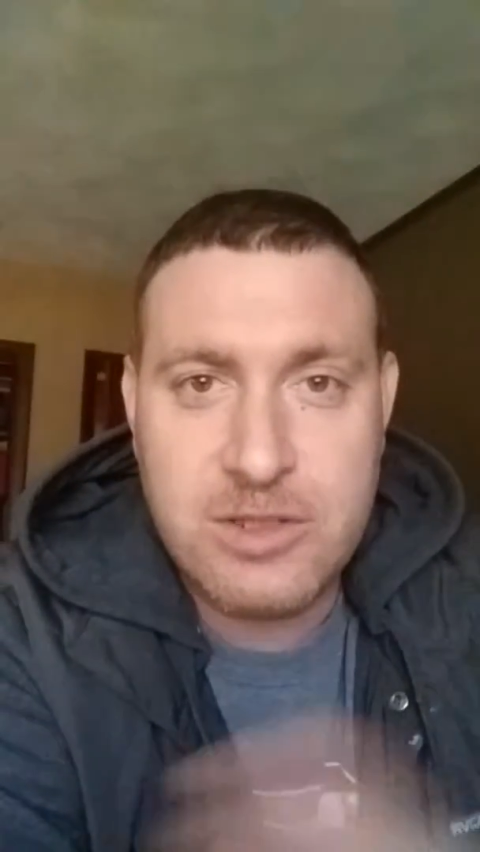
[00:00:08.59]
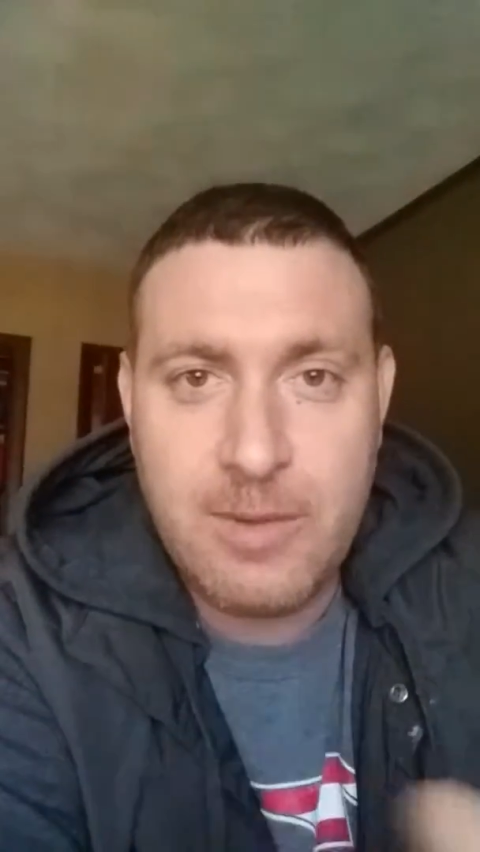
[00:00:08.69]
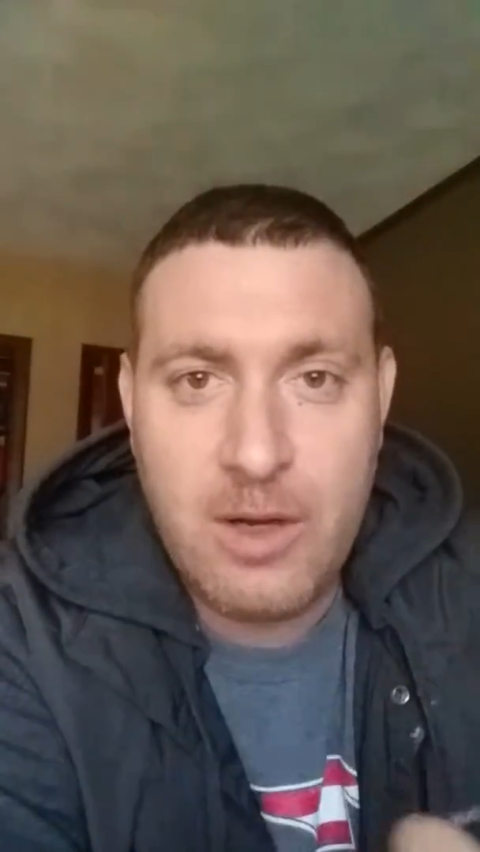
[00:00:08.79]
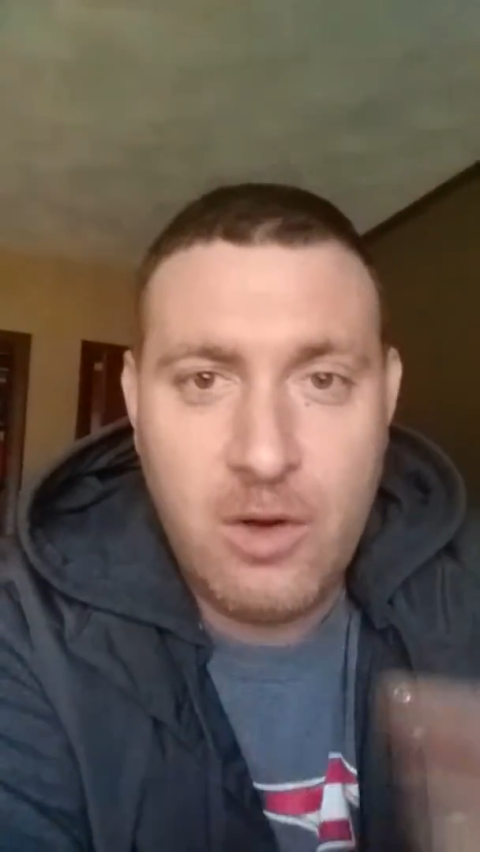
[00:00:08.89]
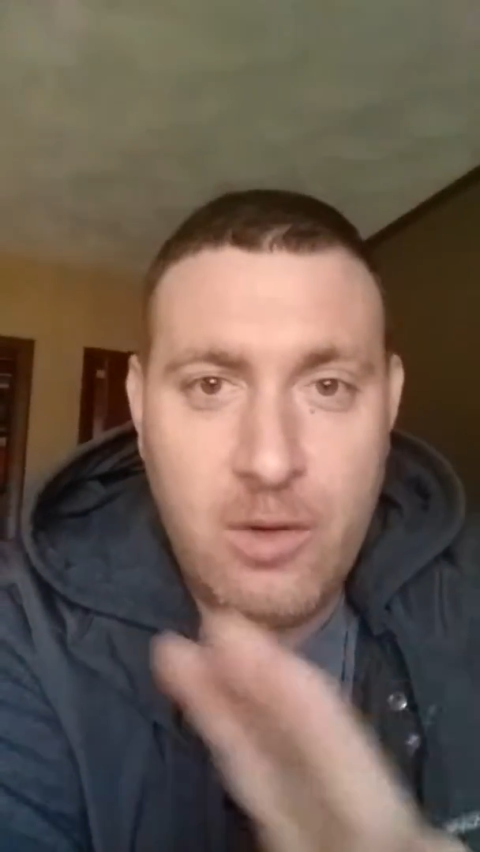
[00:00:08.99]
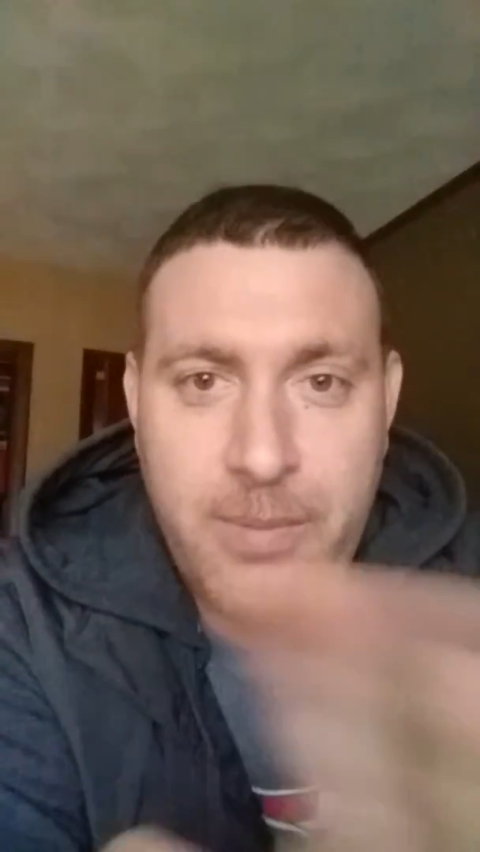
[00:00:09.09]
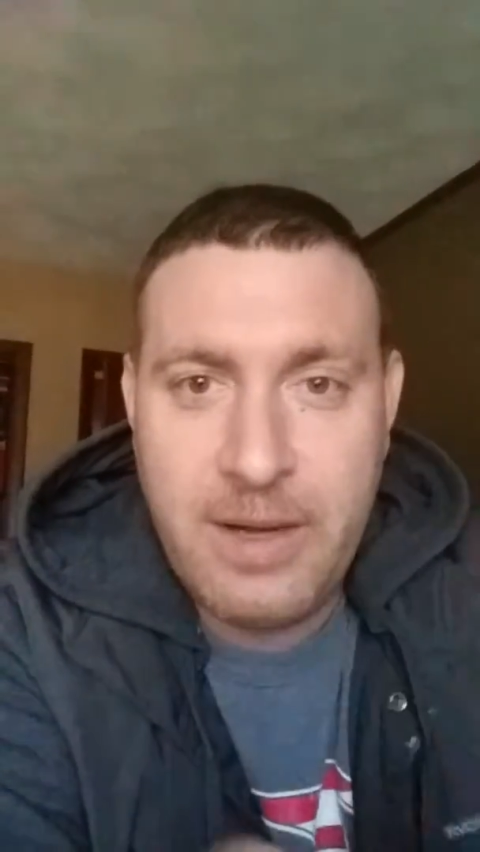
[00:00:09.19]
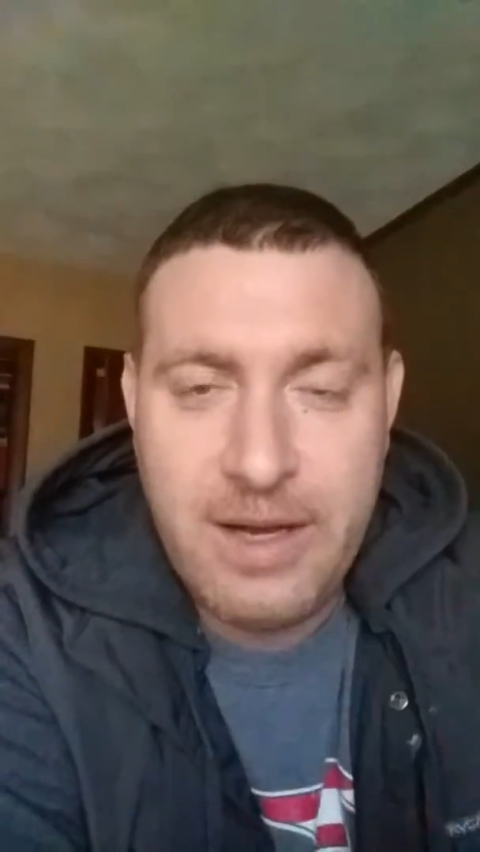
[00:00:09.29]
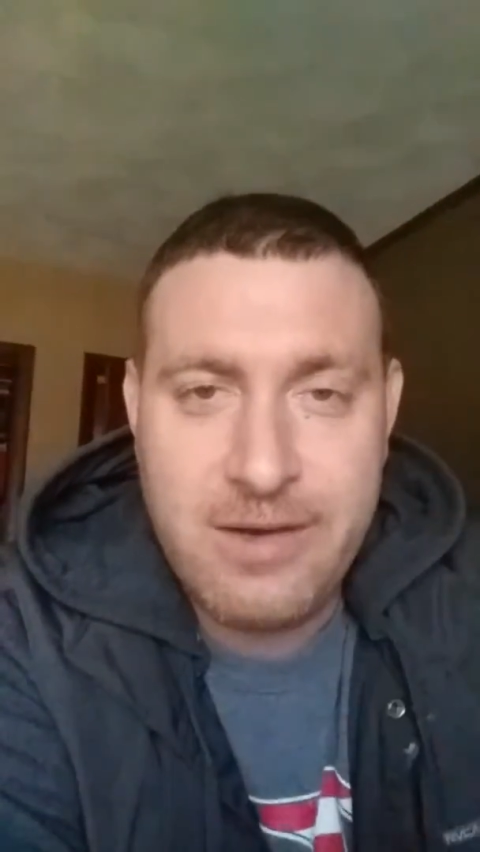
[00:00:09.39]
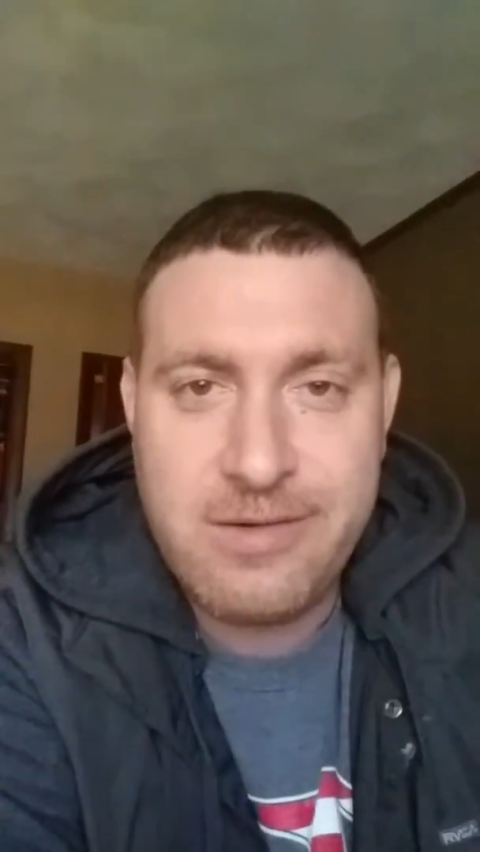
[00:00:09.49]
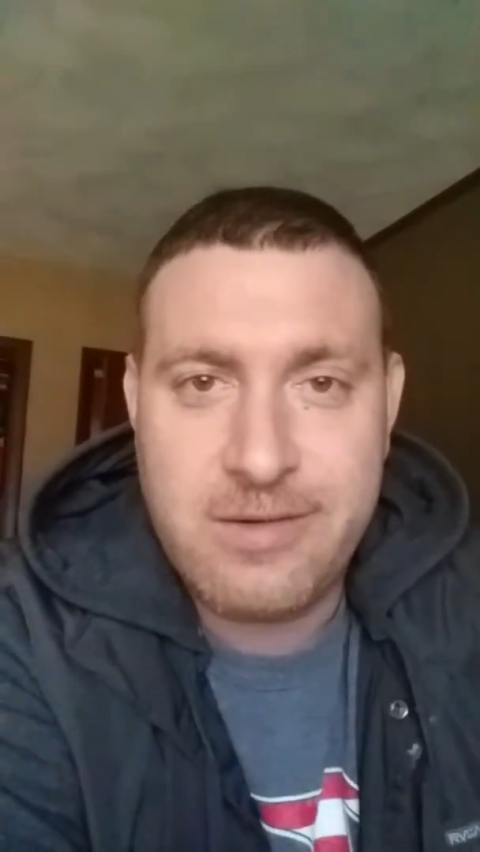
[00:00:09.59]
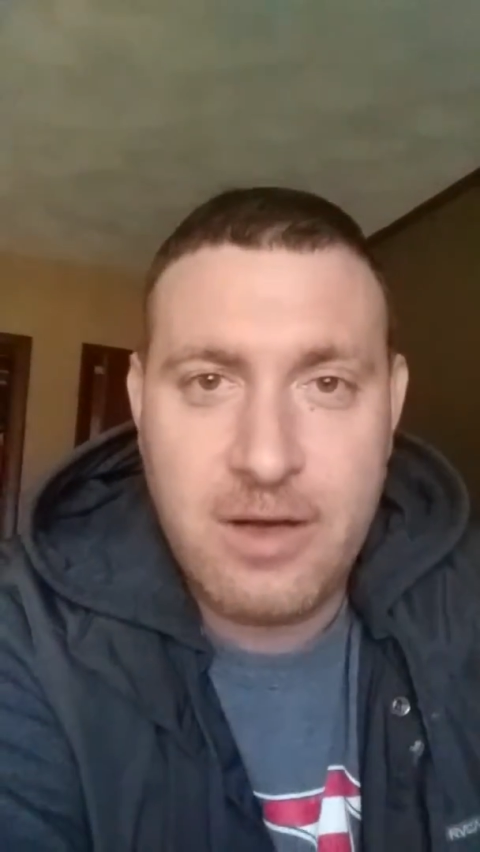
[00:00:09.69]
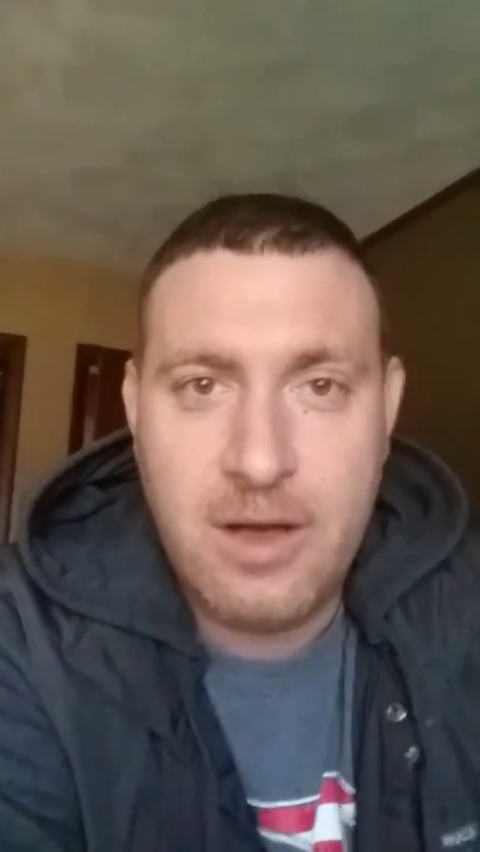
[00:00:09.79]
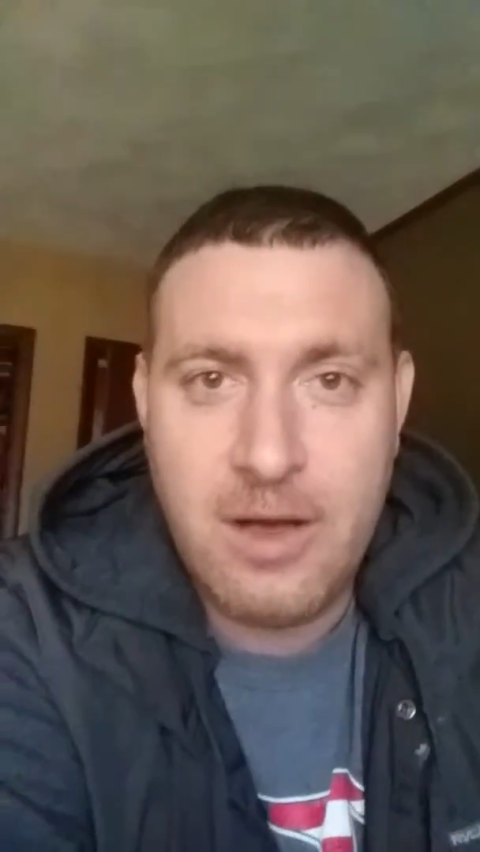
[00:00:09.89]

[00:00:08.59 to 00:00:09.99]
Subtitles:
on my homepage